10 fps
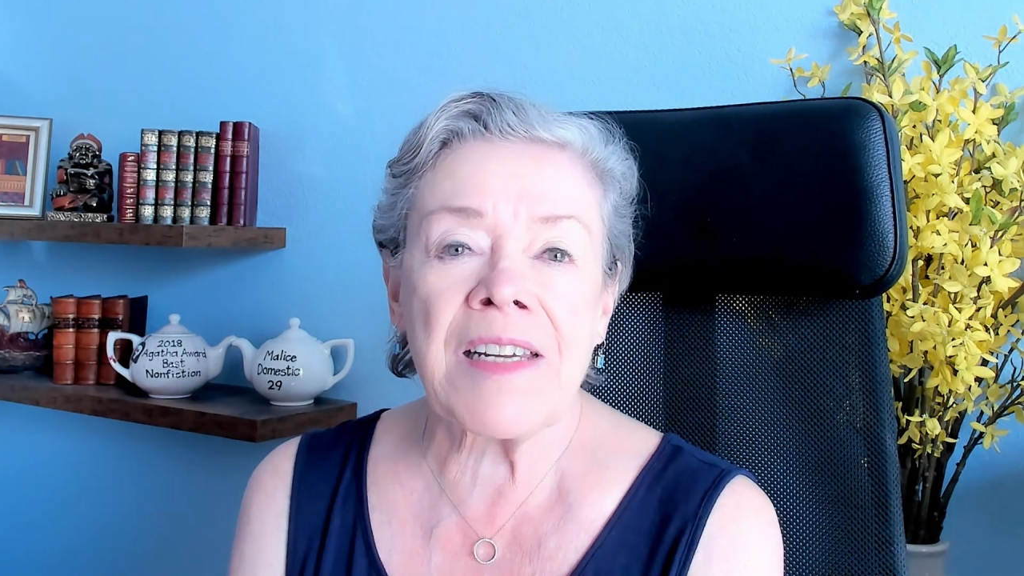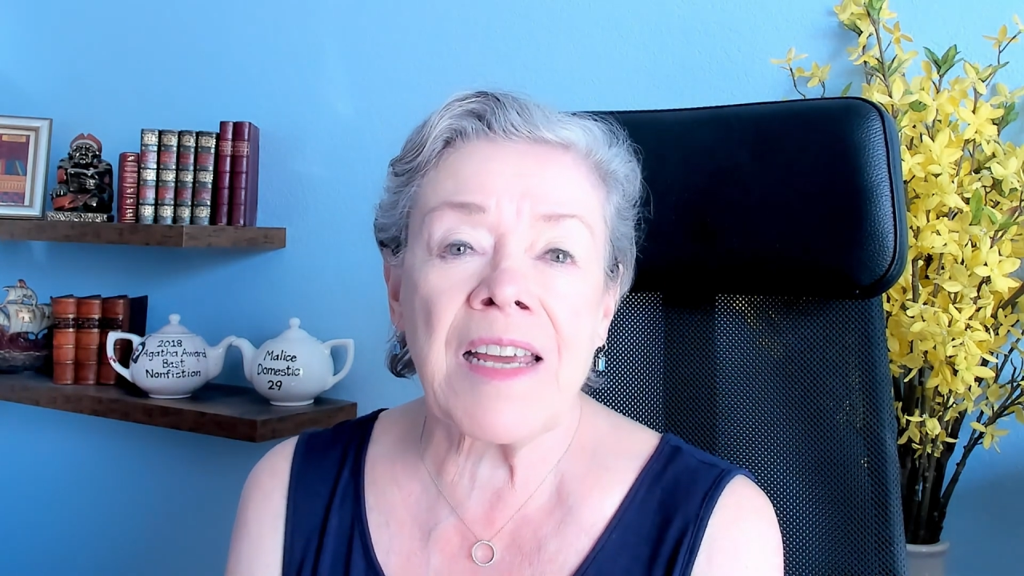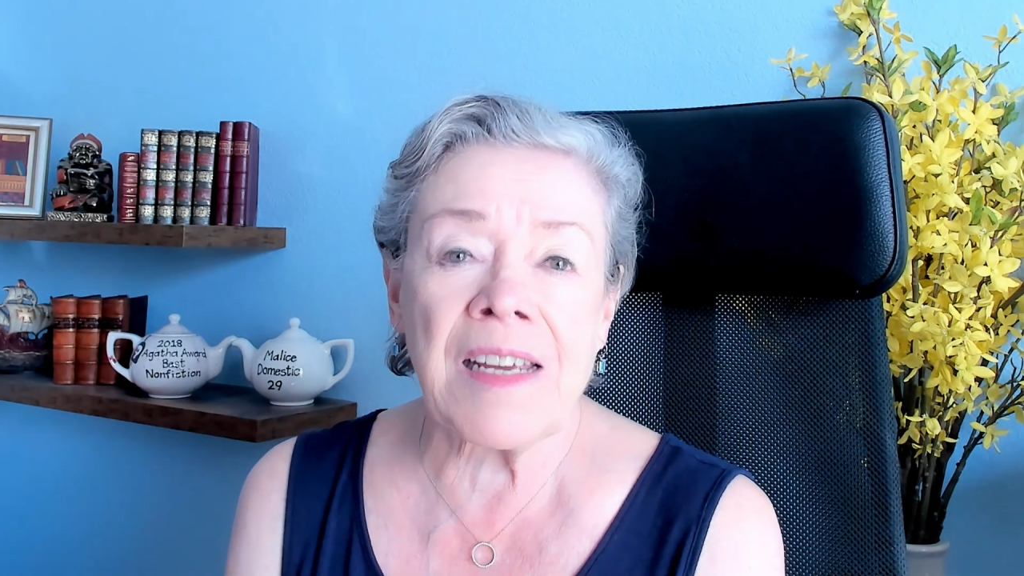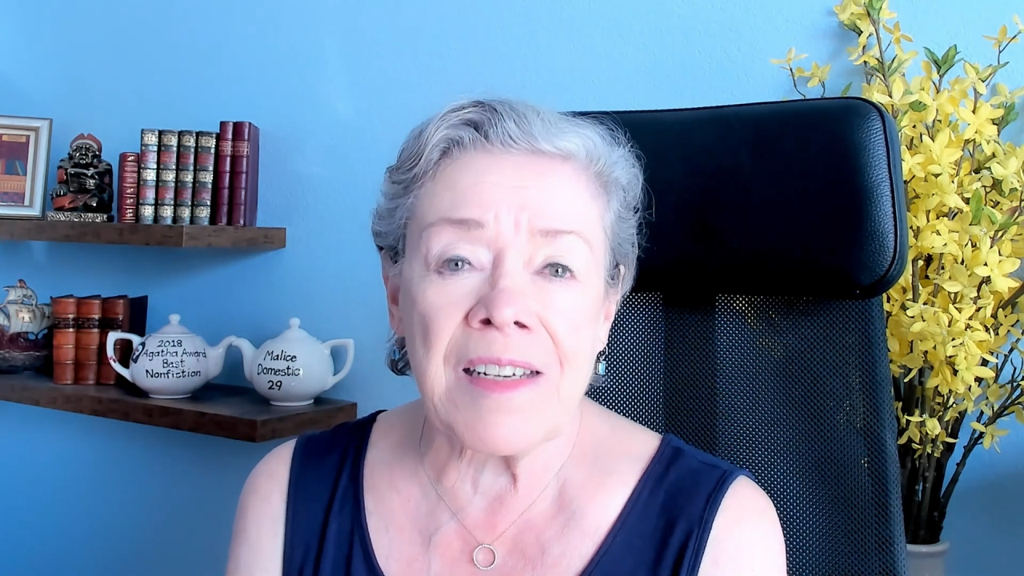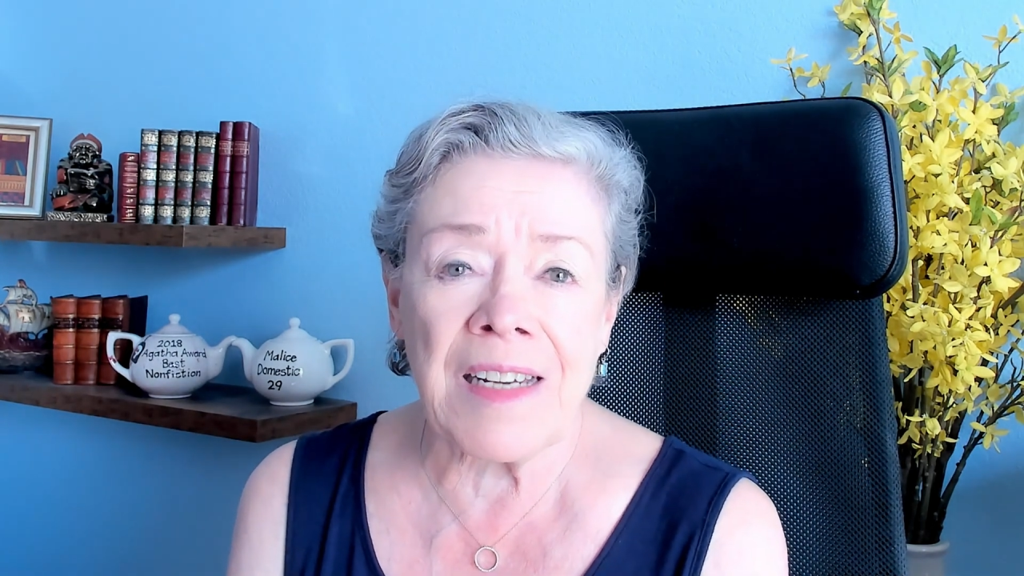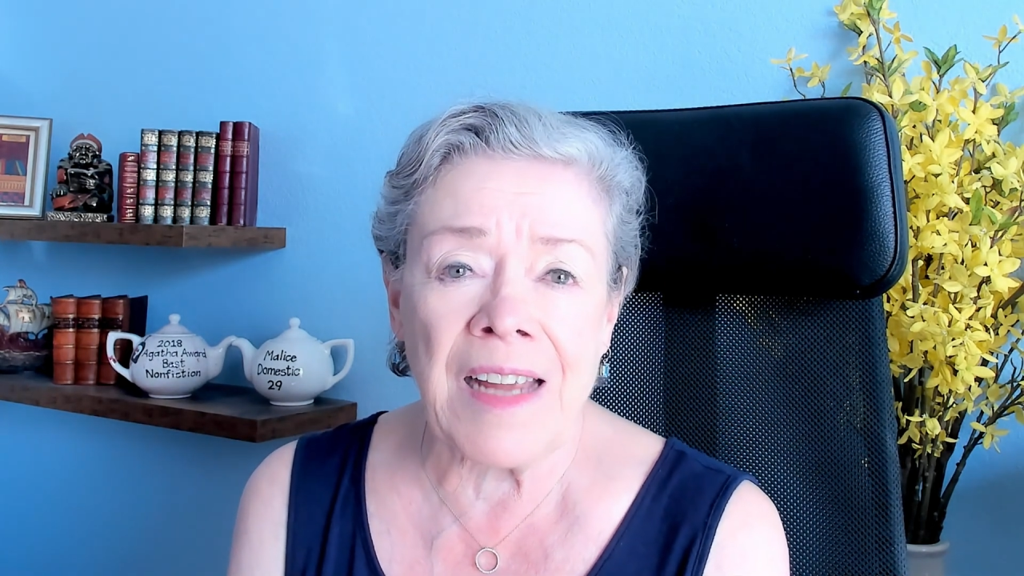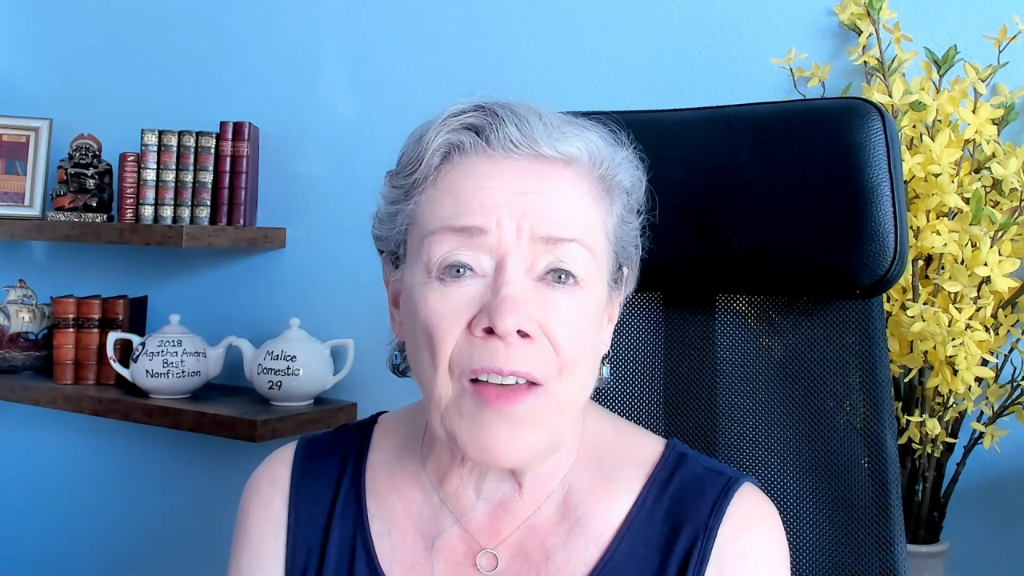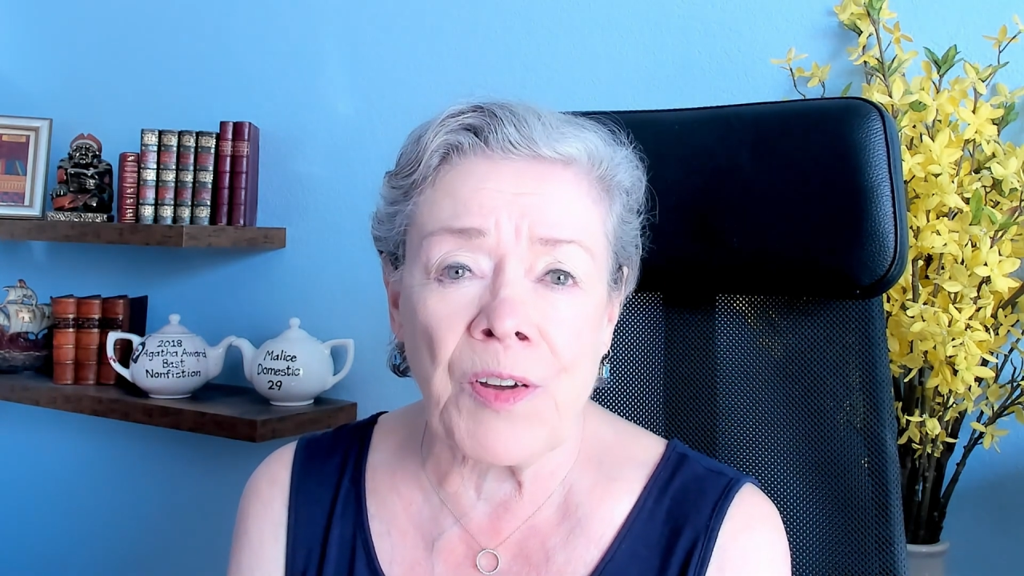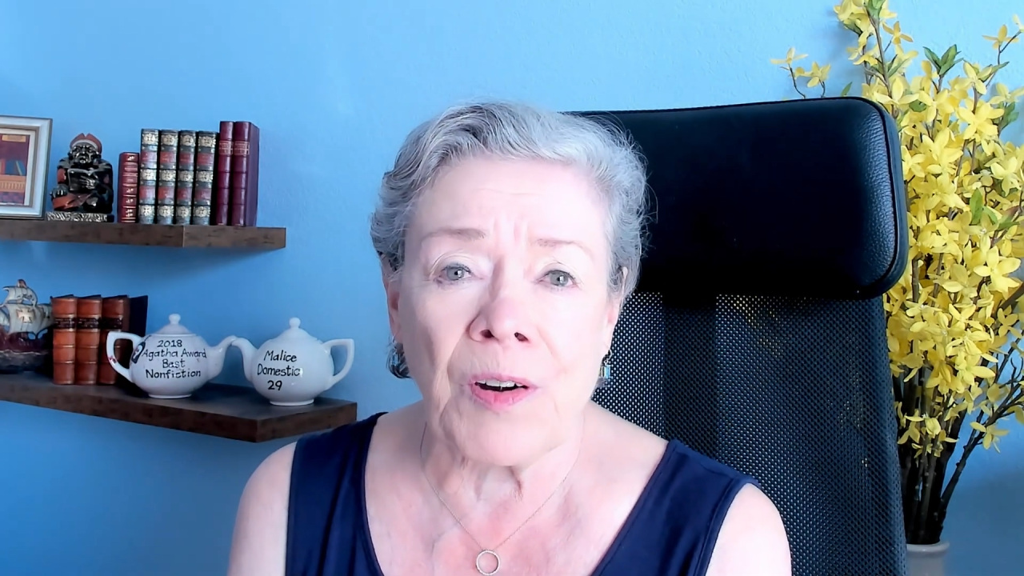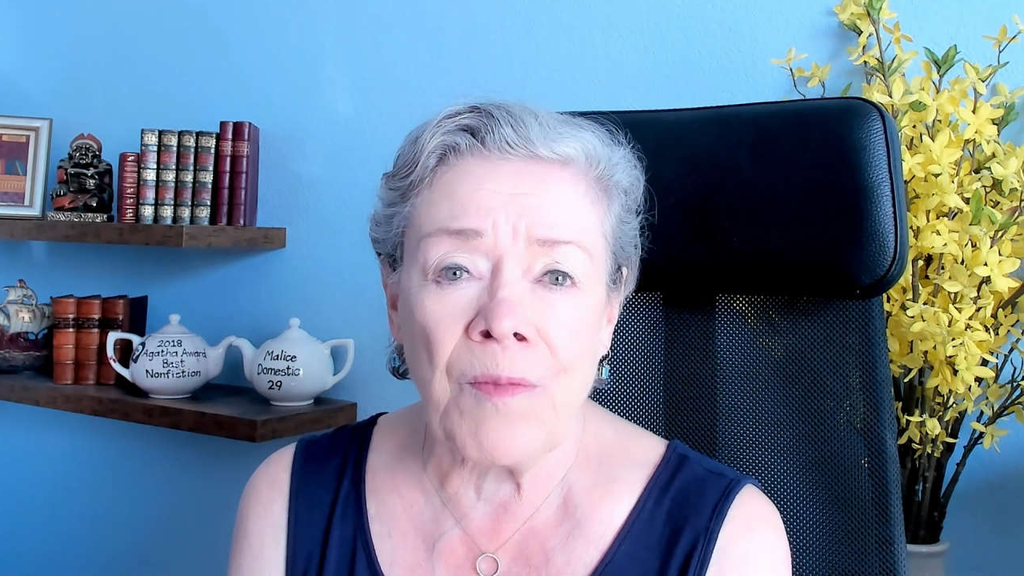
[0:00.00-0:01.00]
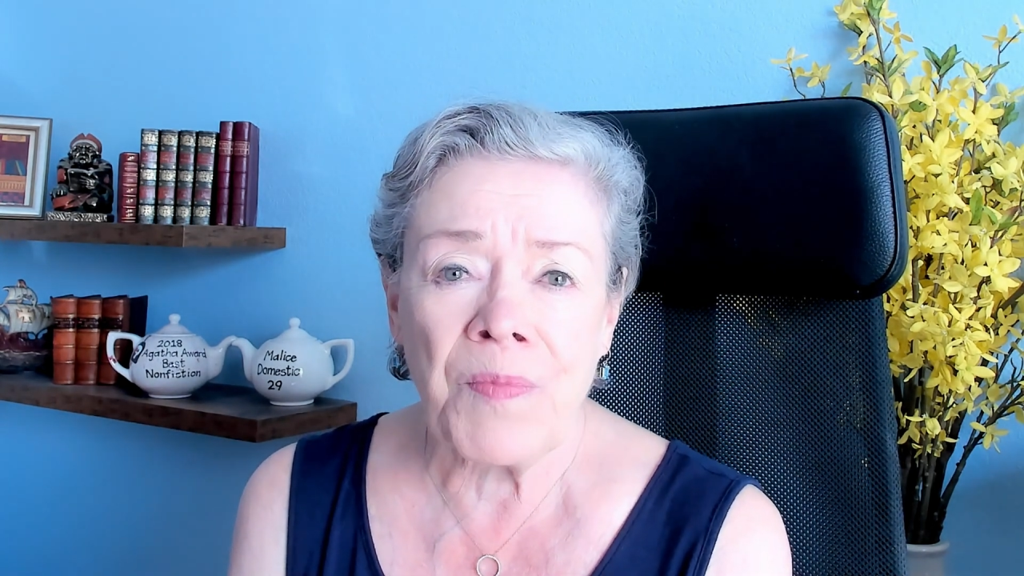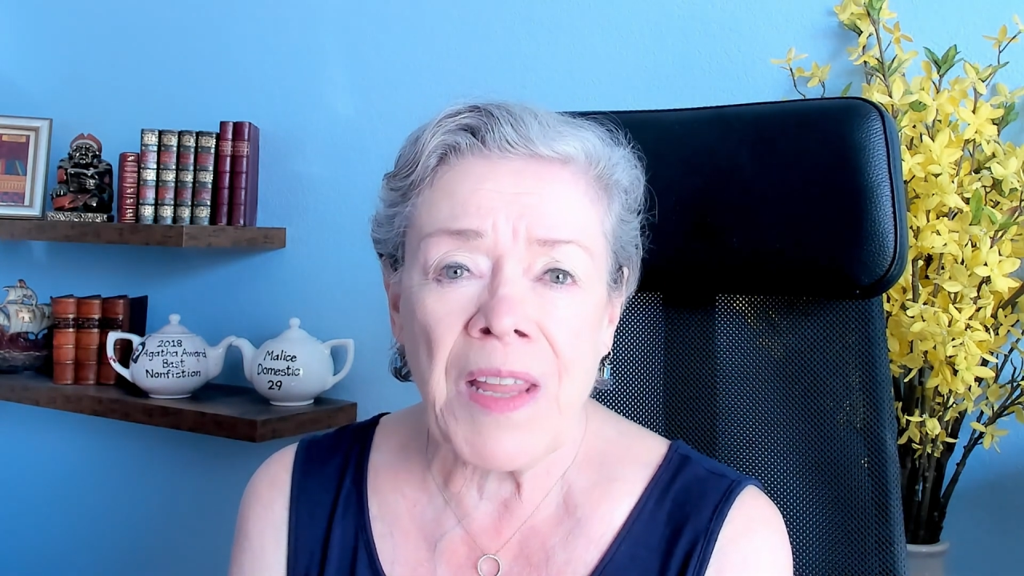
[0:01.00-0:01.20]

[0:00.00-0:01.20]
taken together,